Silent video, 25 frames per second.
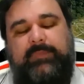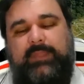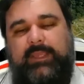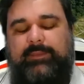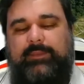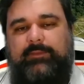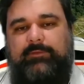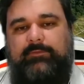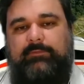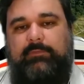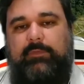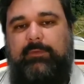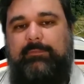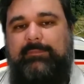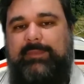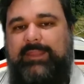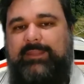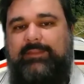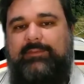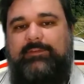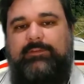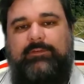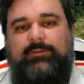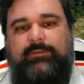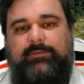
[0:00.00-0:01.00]
This
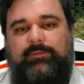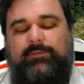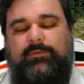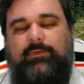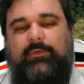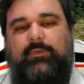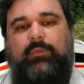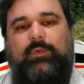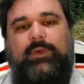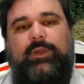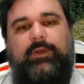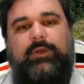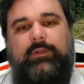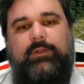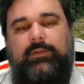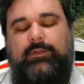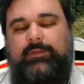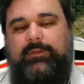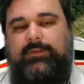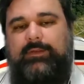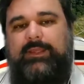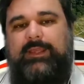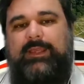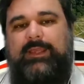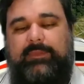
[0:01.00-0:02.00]
momentum
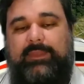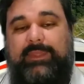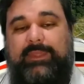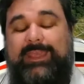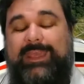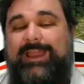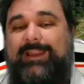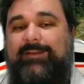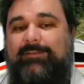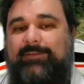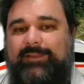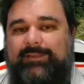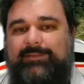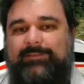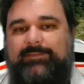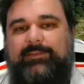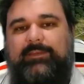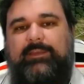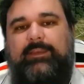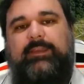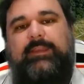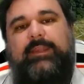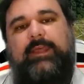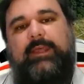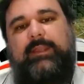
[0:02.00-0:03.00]
will
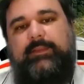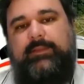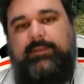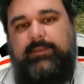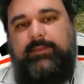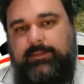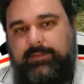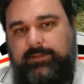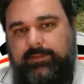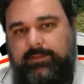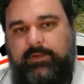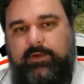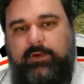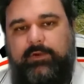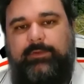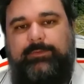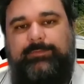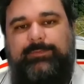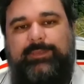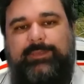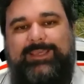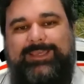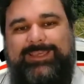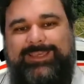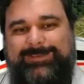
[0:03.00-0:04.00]
guarantee that the
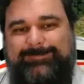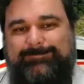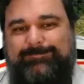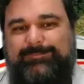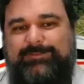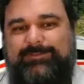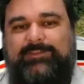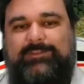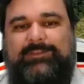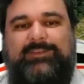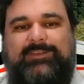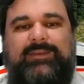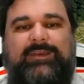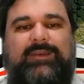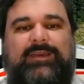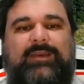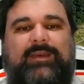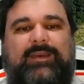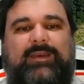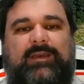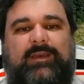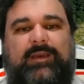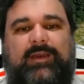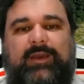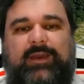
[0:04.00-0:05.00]
economy keeps
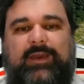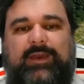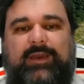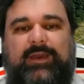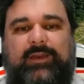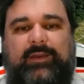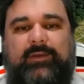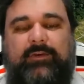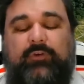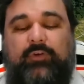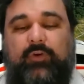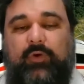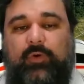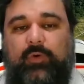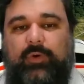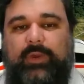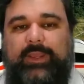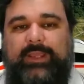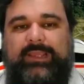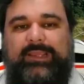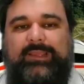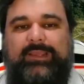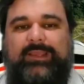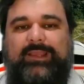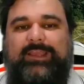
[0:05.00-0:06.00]

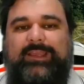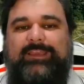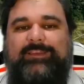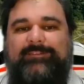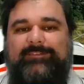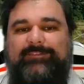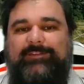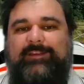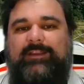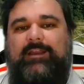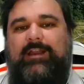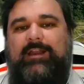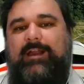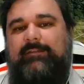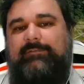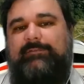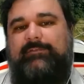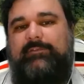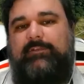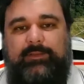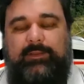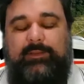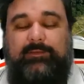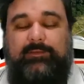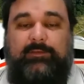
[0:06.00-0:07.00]
growing even
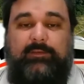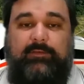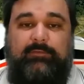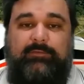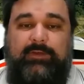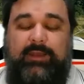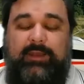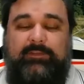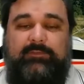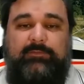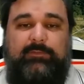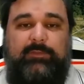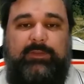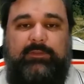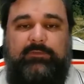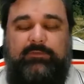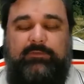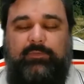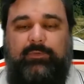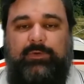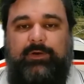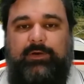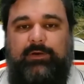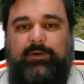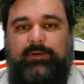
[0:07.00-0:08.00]
after these
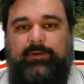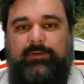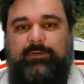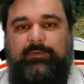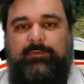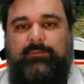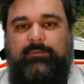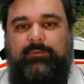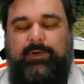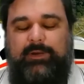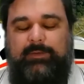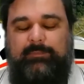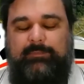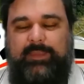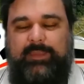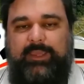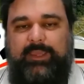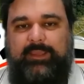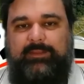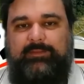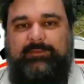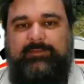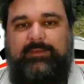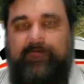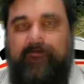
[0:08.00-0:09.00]
investments were made.